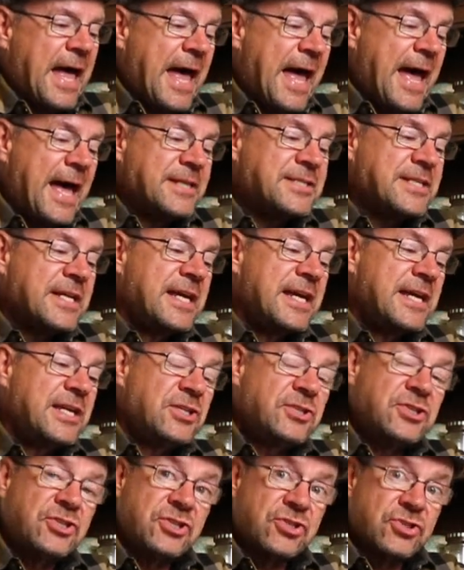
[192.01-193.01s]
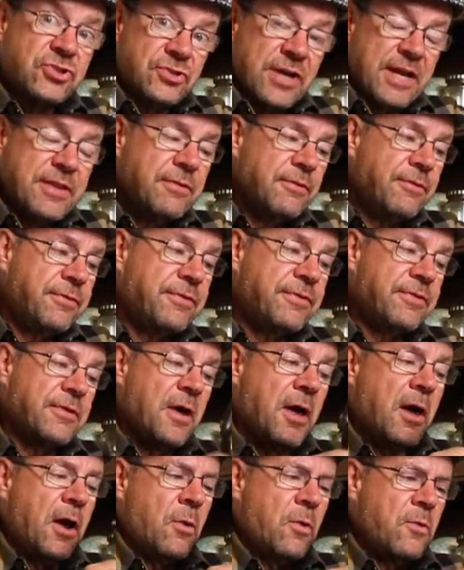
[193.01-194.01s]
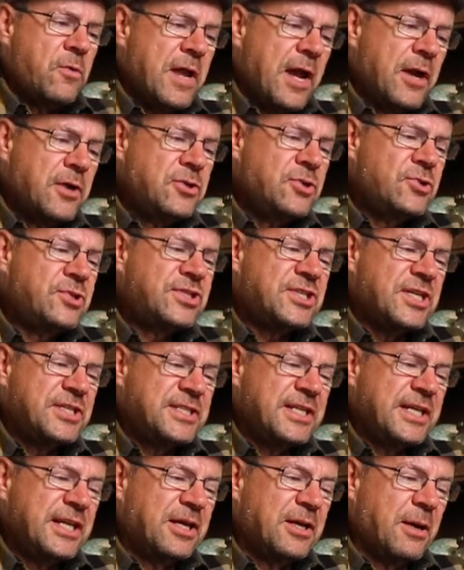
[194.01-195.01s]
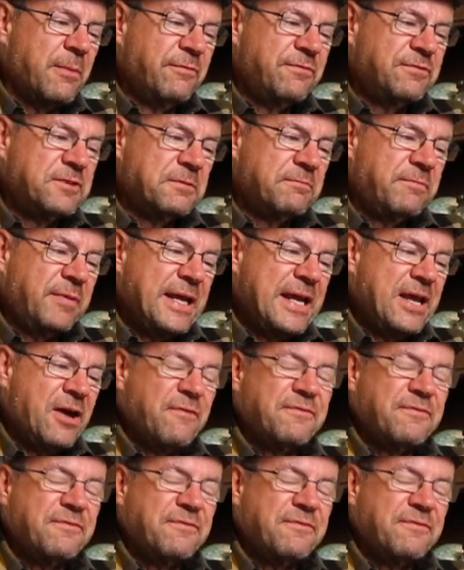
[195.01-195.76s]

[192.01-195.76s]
at a strength, or are you sitting comfortably,